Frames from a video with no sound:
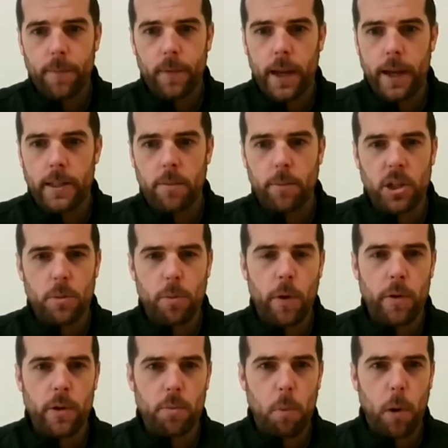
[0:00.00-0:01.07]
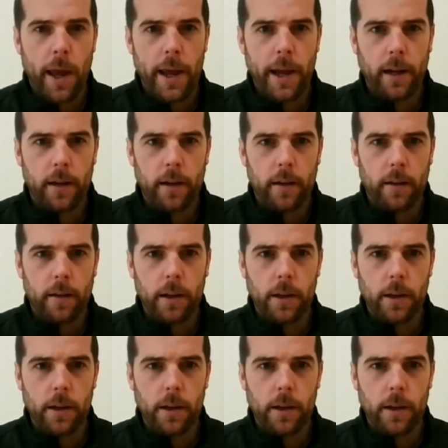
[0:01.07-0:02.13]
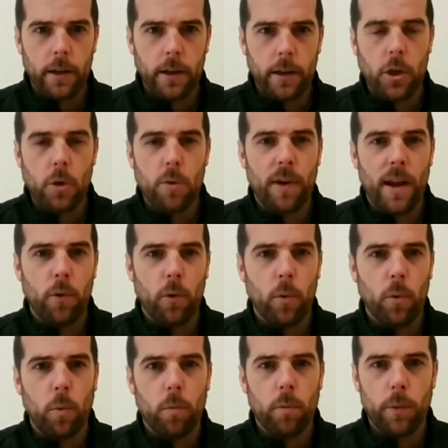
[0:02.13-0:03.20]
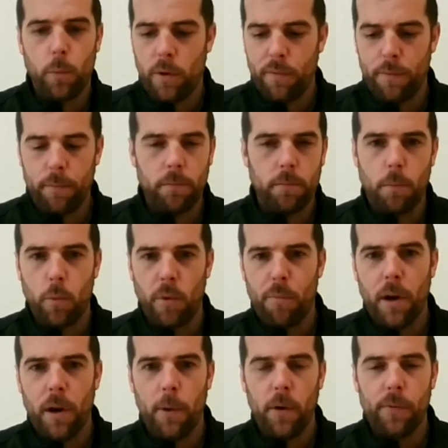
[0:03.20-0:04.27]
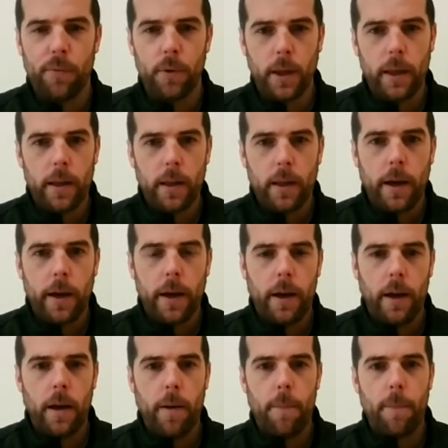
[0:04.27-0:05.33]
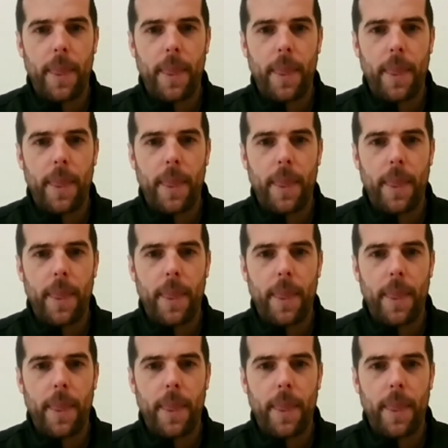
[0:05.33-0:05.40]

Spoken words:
had some experience playing at youth level with Plymouth, and